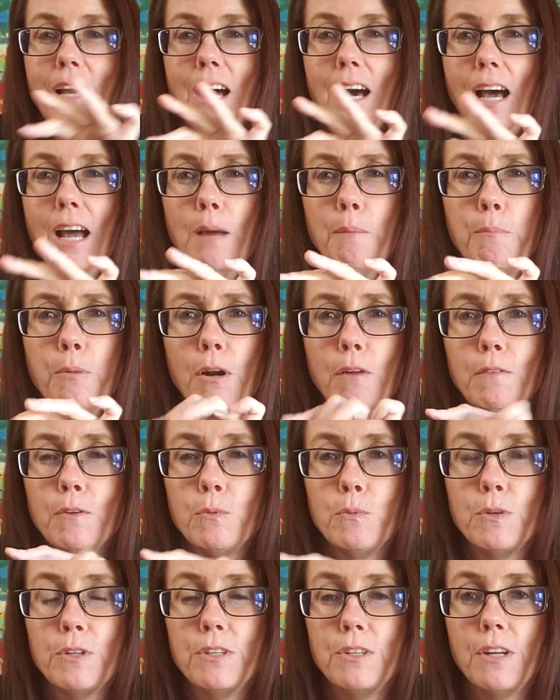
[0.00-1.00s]
I probably
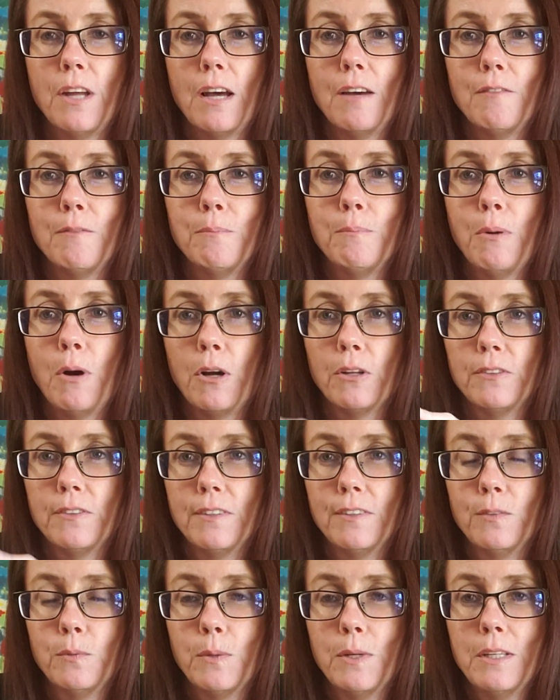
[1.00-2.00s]
wouldn't have bought
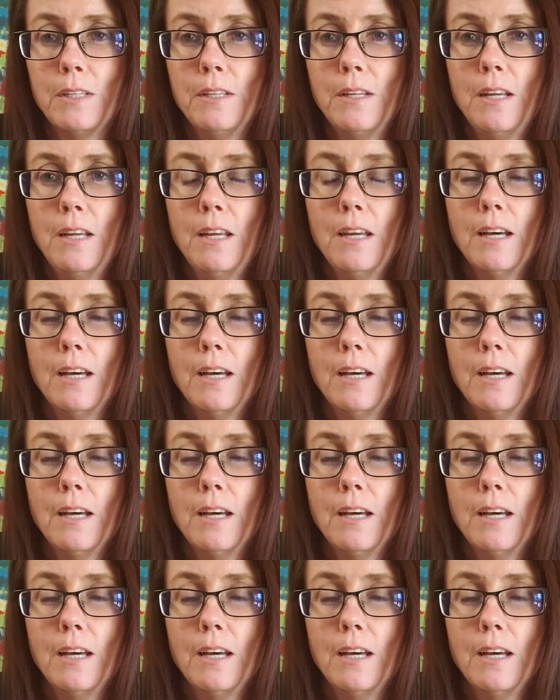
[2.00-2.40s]
this one.